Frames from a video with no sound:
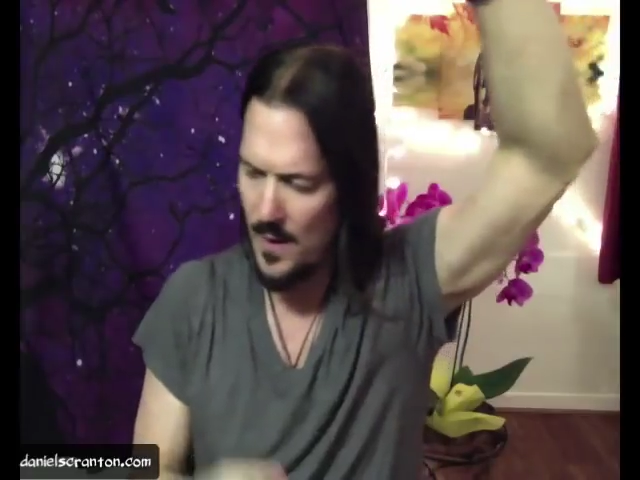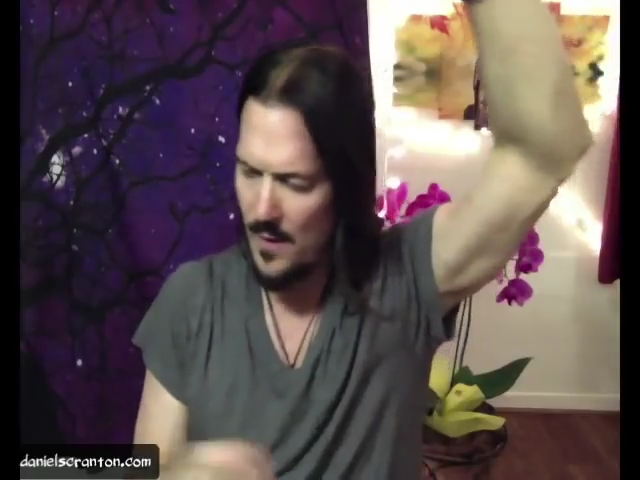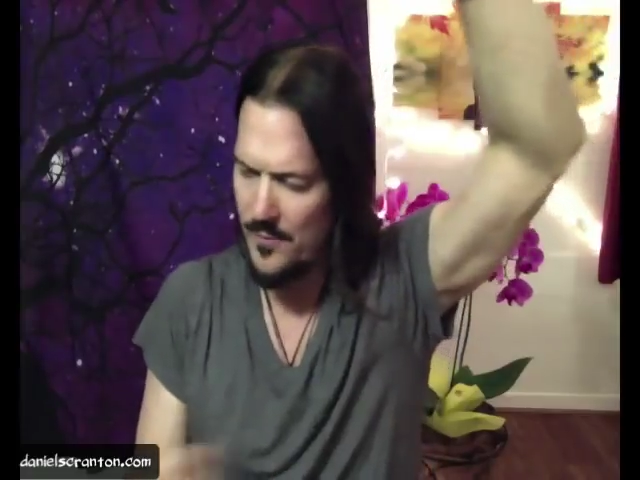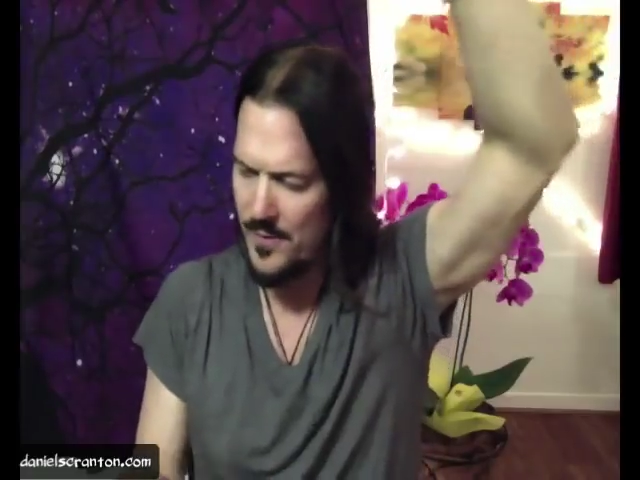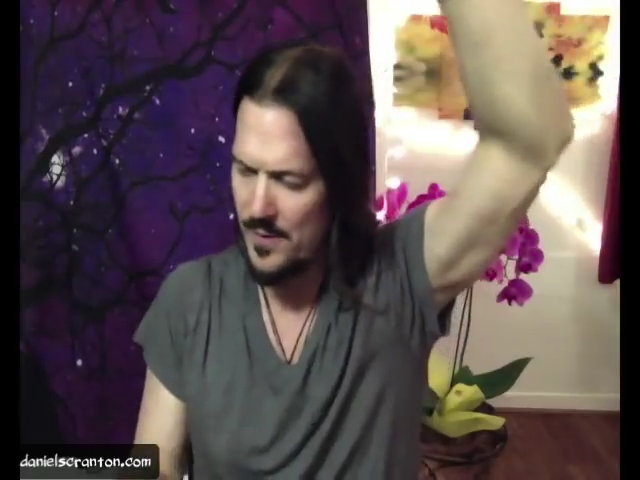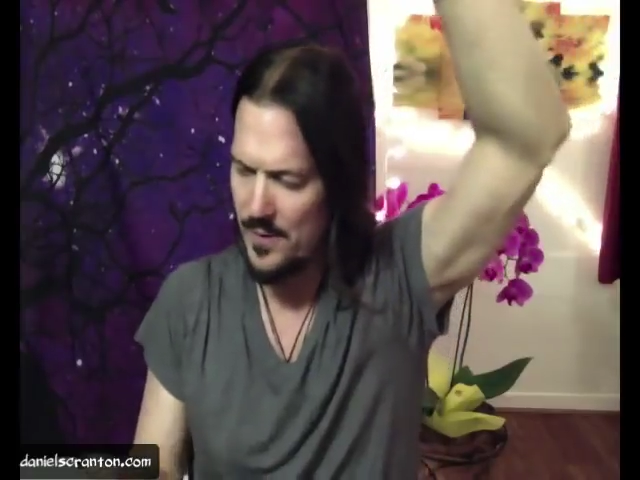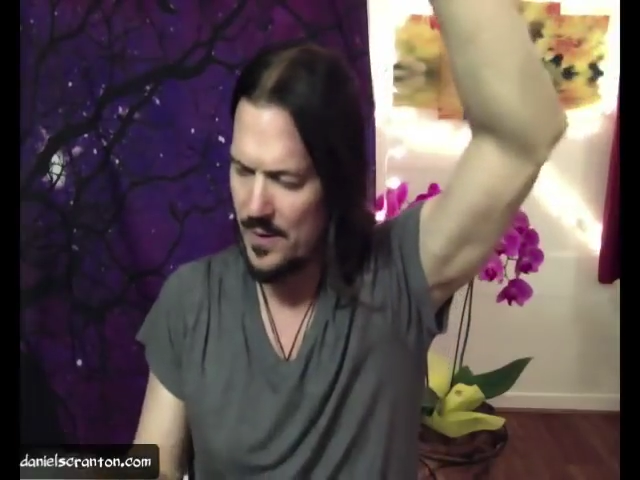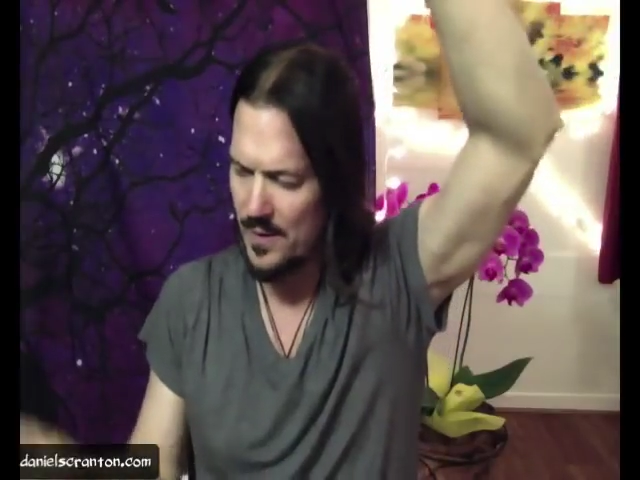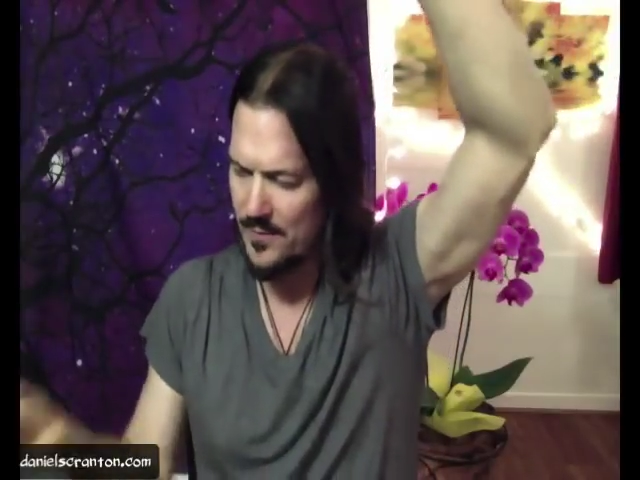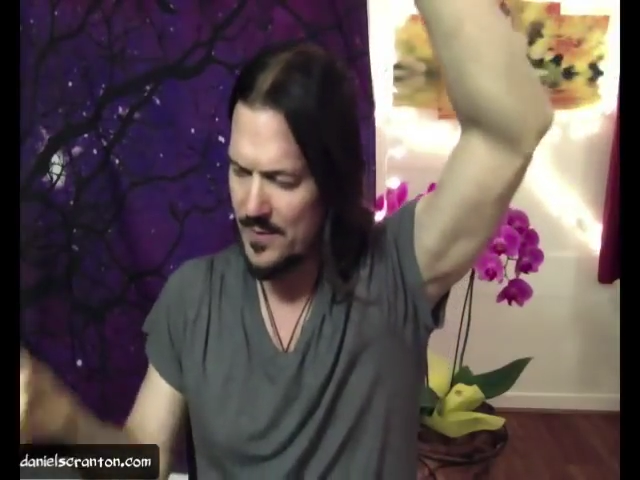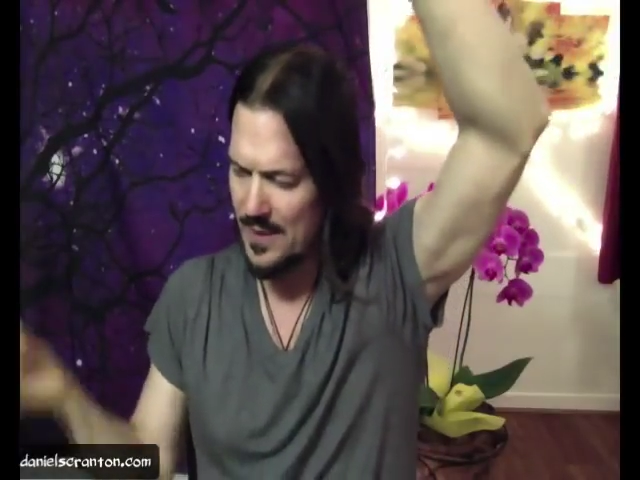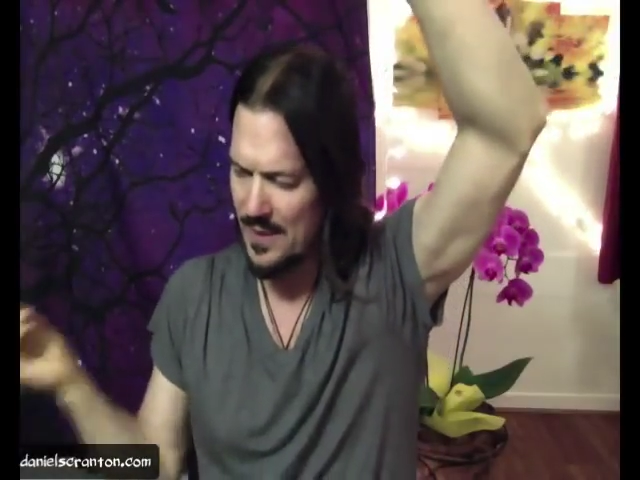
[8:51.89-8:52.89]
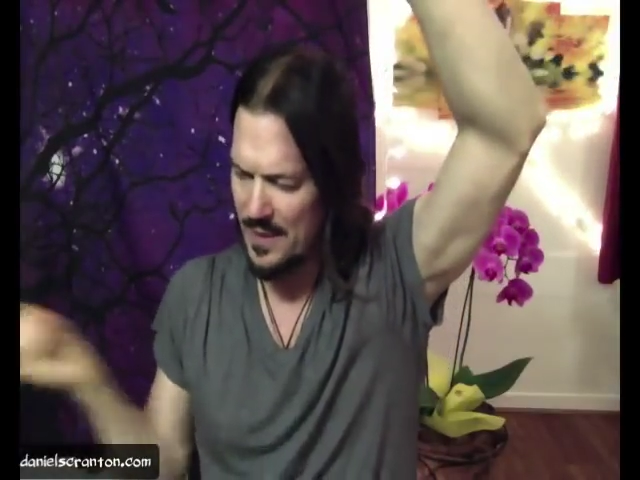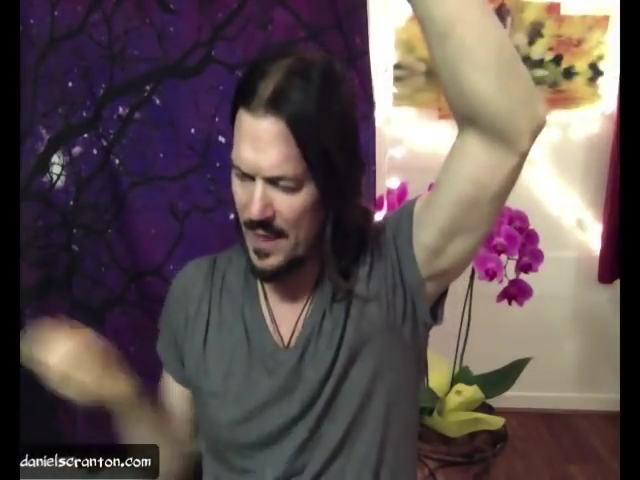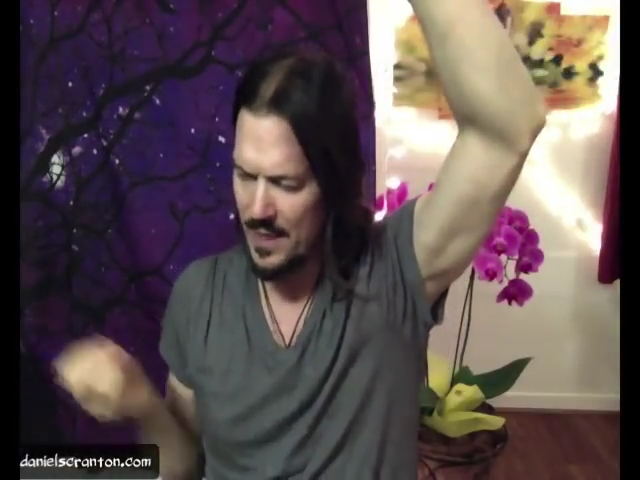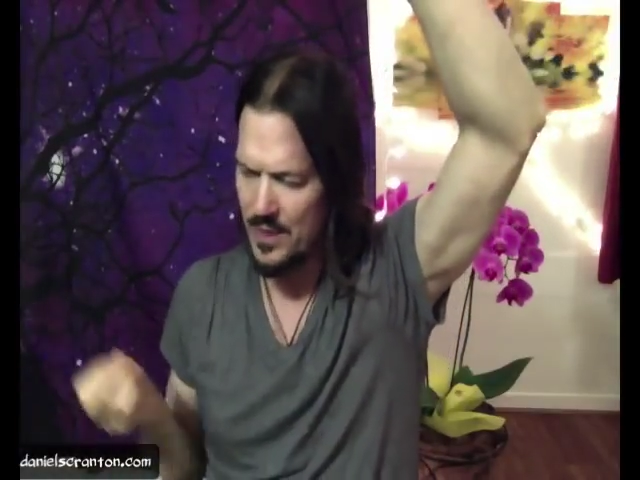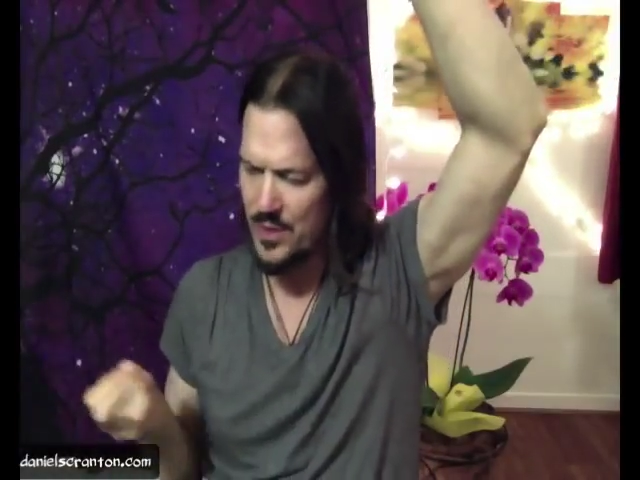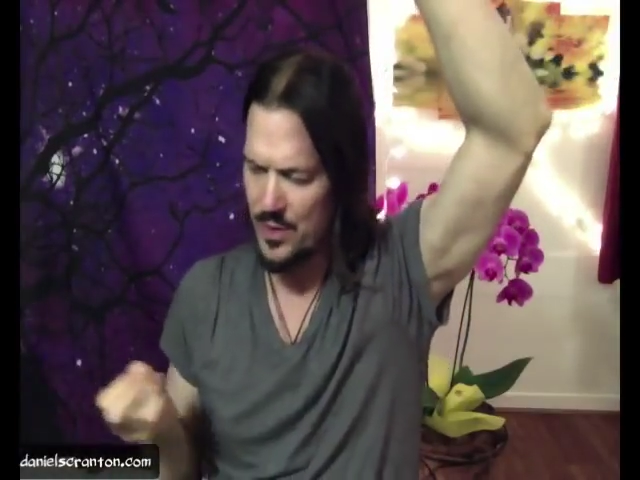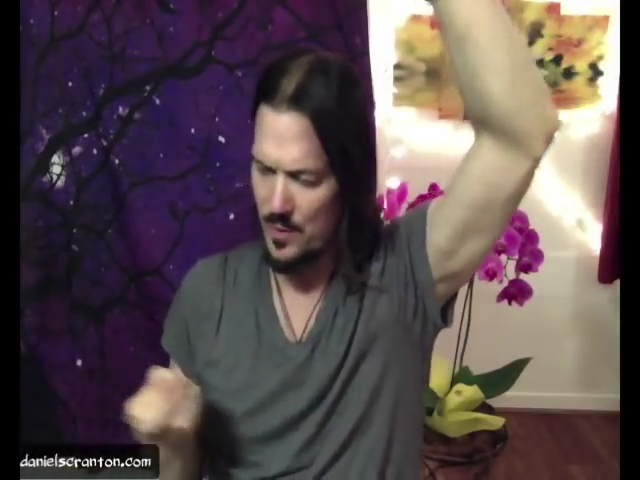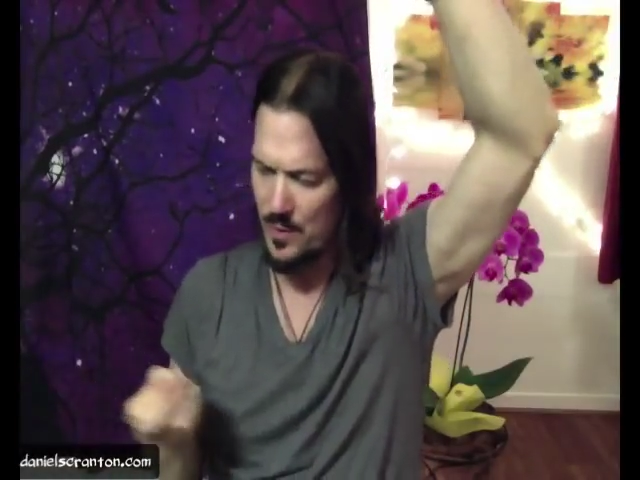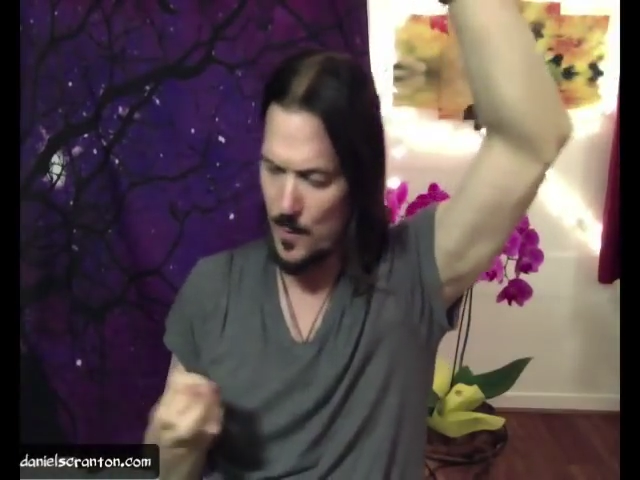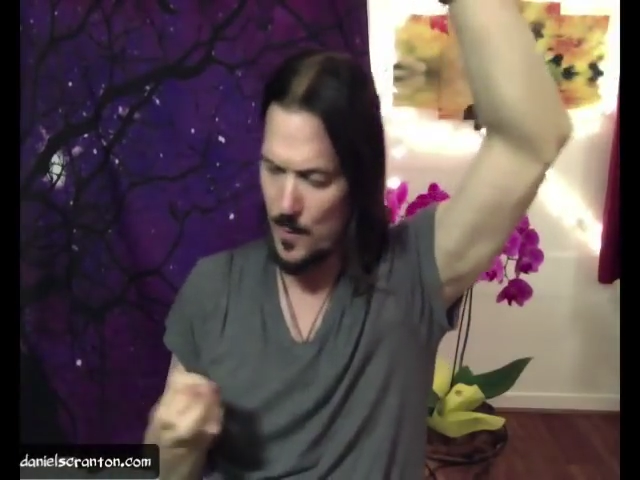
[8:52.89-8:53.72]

feeling of connection